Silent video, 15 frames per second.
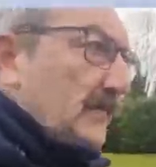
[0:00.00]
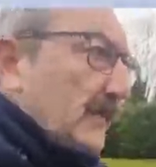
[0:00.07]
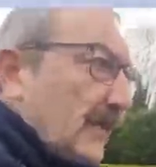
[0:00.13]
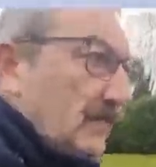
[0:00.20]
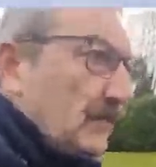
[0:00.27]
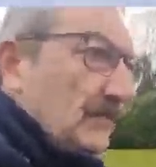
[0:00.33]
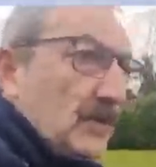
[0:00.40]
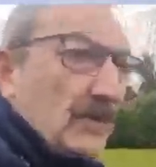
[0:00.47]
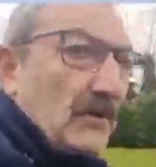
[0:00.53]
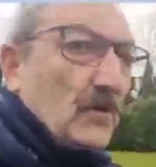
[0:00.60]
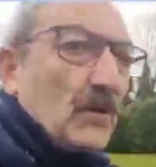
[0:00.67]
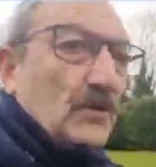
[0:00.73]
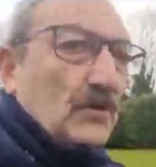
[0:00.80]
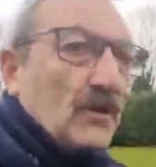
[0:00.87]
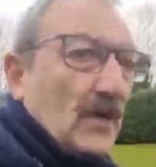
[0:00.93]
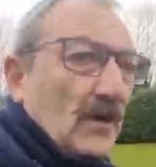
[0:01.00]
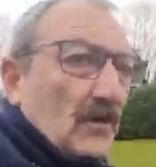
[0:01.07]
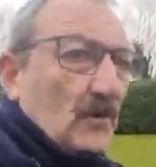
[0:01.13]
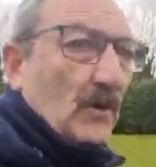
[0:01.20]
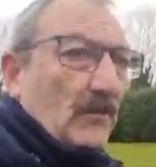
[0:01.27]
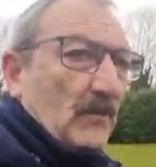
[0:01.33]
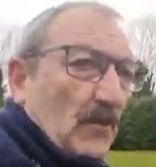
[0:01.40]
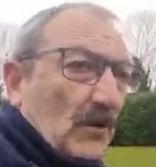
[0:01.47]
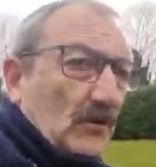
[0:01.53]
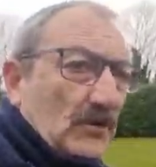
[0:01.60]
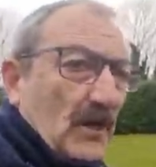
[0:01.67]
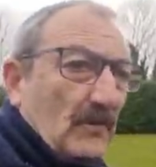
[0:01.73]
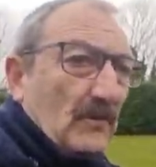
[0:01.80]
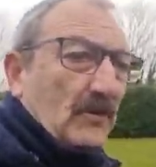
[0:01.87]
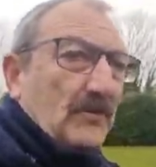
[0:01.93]
I've just had a quick walk
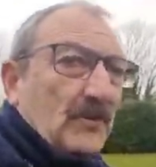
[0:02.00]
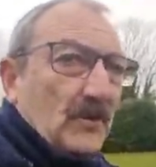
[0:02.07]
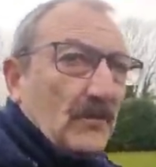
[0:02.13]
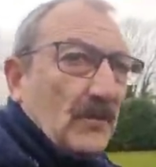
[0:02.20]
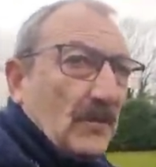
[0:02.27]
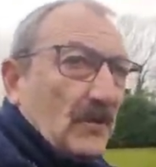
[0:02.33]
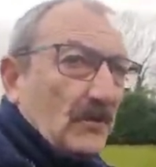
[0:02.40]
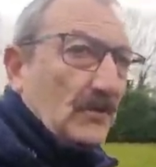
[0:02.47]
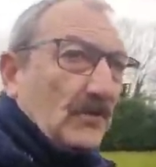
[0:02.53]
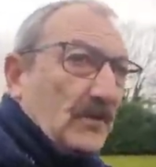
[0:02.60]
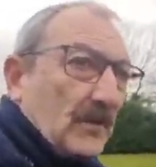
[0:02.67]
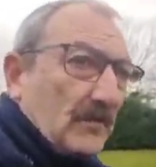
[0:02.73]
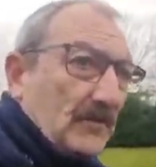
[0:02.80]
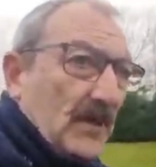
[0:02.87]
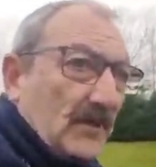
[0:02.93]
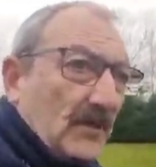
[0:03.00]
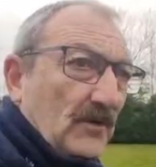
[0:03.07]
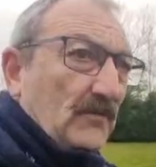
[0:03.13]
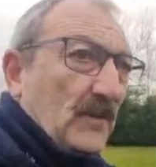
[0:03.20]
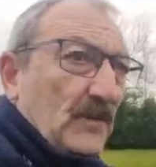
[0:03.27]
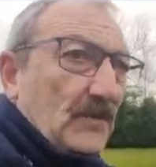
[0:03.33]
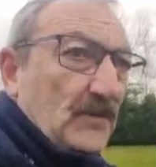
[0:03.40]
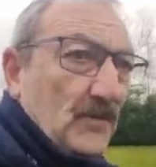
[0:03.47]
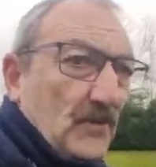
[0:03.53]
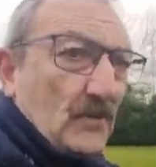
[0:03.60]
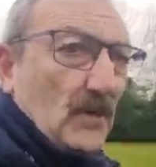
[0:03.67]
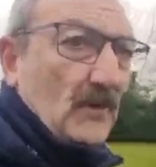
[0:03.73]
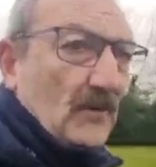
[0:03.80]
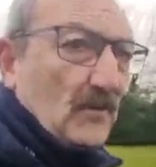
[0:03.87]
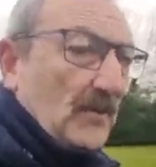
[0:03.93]
down into the village. I'm taking advantage of the
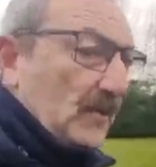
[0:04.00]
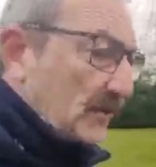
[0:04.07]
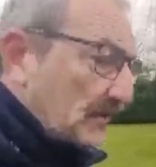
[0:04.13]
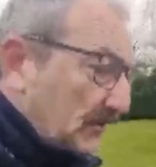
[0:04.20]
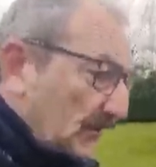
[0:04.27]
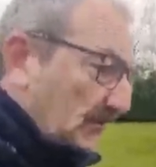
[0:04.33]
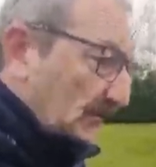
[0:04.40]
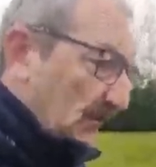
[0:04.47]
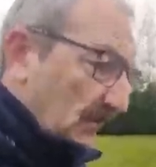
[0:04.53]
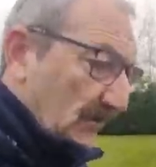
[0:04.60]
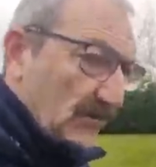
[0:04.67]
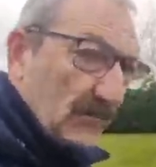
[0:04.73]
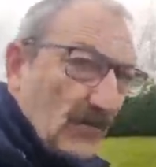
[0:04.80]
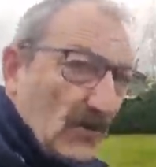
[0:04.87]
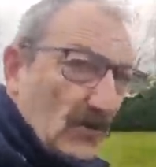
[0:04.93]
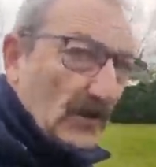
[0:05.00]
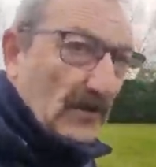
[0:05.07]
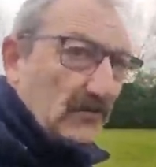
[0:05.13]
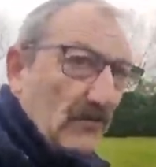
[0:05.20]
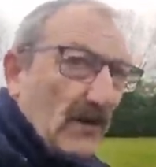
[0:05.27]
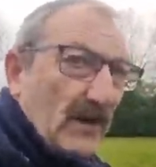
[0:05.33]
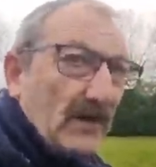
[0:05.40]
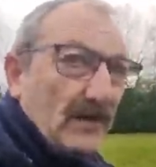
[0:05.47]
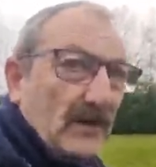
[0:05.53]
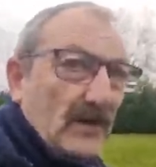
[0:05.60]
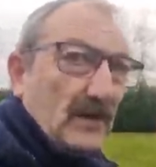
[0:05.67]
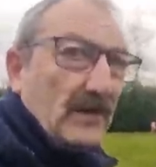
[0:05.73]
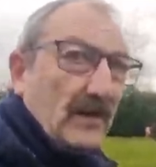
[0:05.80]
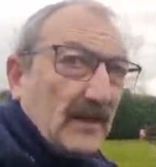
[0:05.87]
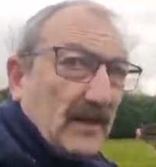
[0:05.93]
weather because it's forecast rain
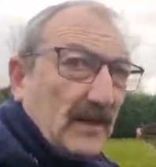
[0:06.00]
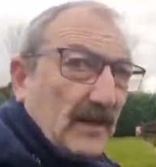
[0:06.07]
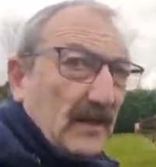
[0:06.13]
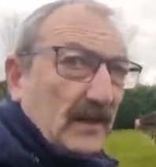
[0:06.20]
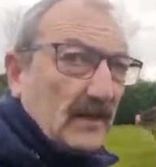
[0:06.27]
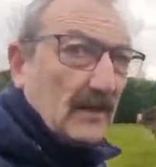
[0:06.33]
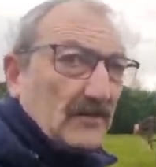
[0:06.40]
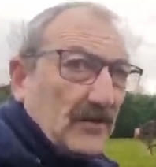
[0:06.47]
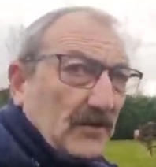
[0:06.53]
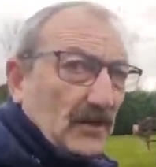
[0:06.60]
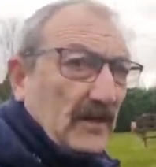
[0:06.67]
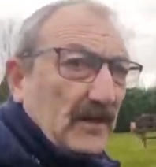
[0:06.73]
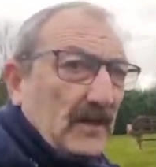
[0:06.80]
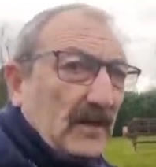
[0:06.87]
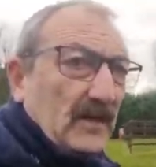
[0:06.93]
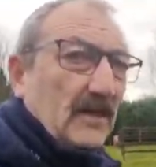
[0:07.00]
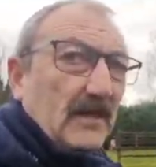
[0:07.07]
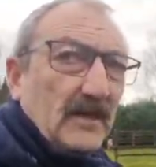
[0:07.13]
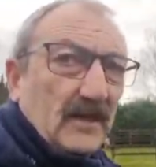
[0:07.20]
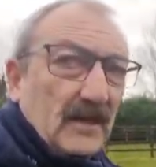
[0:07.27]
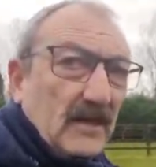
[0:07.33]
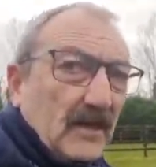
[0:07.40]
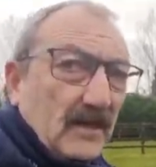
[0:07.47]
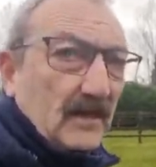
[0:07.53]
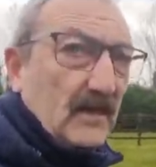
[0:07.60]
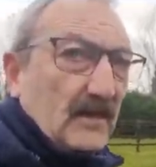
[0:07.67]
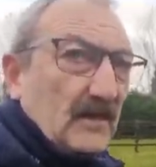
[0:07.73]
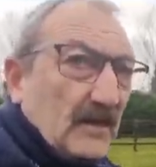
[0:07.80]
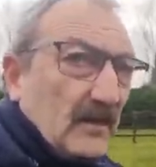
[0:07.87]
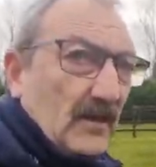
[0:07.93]
today,
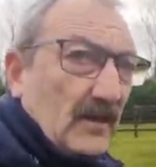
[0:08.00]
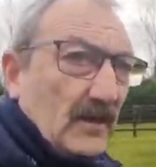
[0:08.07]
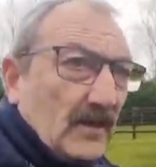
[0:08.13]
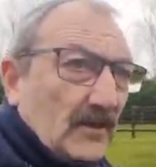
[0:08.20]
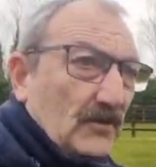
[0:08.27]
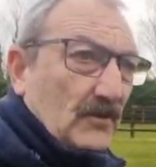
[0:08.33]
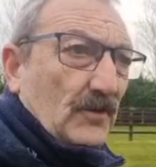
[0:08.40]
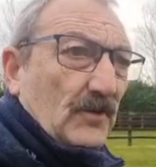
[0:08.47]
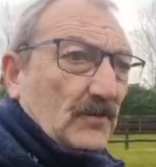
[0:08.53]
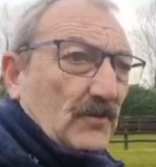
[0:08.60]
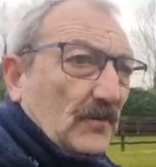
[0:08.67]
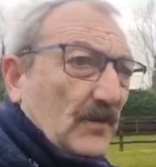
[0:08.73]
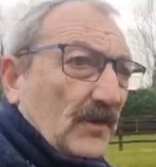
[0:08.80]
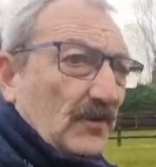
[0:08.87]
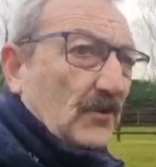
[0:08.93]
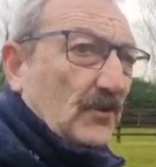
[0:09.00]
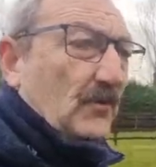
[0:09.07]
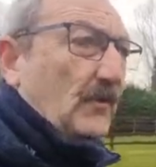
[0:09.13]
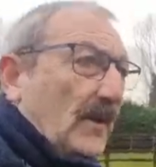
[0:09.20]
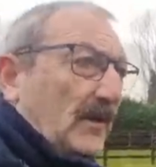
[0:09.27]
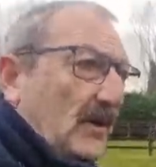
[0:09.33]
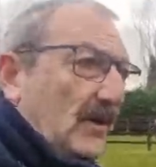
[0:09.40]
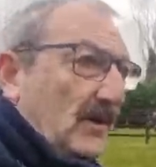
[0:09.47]
so it hasn't been too bad.